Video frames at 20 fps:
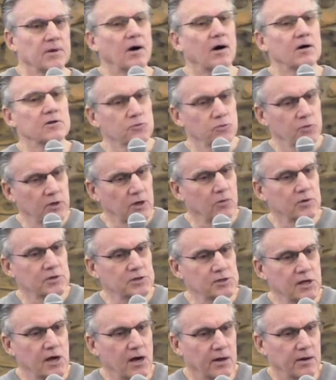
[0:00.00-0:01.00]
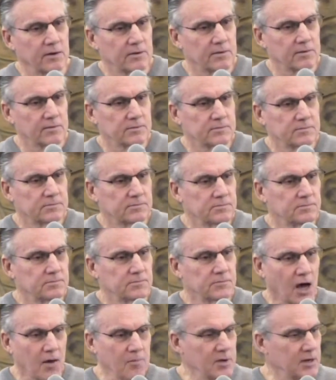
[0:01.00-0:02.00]
God's will was done.
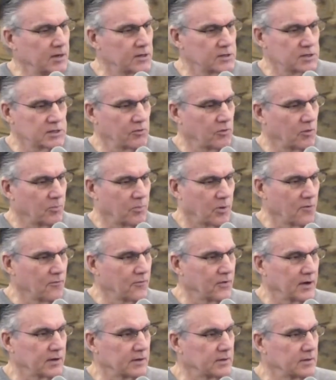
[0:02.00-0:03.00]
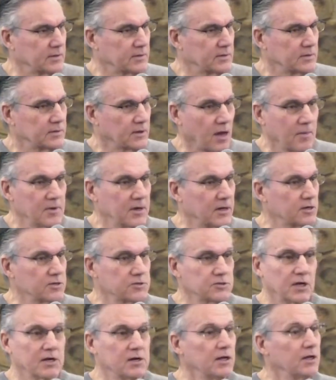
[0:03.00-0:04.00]
Not because they were perfect, not
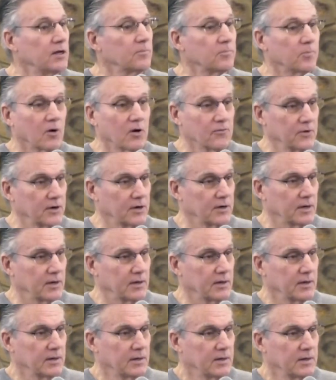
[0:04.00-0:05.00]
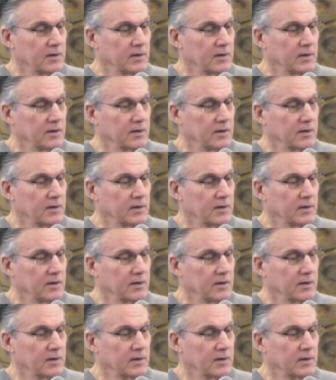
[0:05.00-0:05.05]
because they did it perfectly,